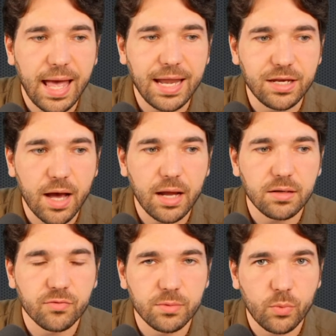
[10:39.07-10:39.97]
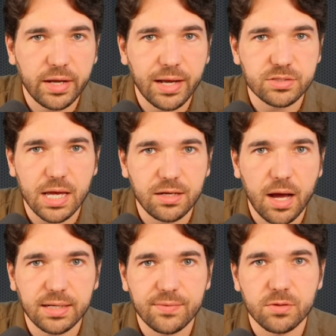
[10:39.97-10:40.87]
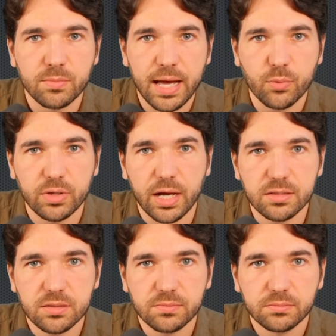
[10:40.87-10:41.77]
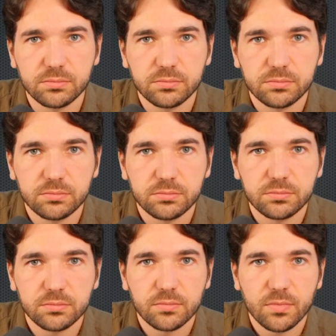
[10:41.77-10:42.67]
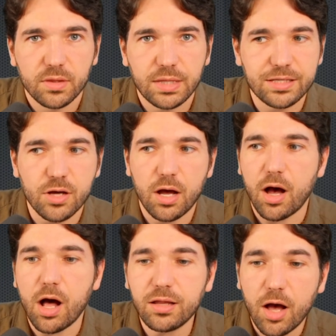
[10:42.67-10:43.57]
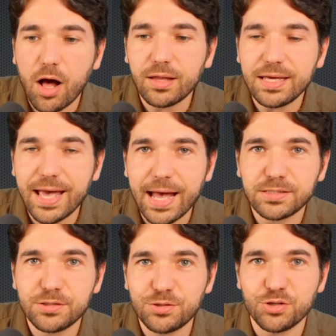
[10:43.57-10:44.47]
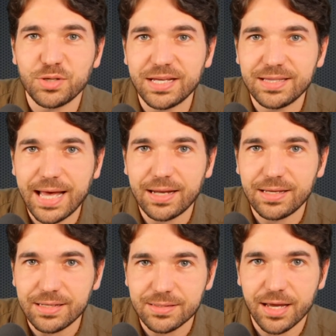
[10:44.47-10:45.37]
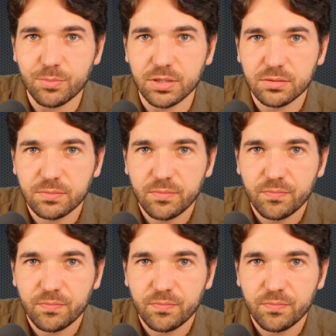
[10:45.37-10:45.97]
and not from the White House and not give them back when asked? That's all he had to do in that indictment,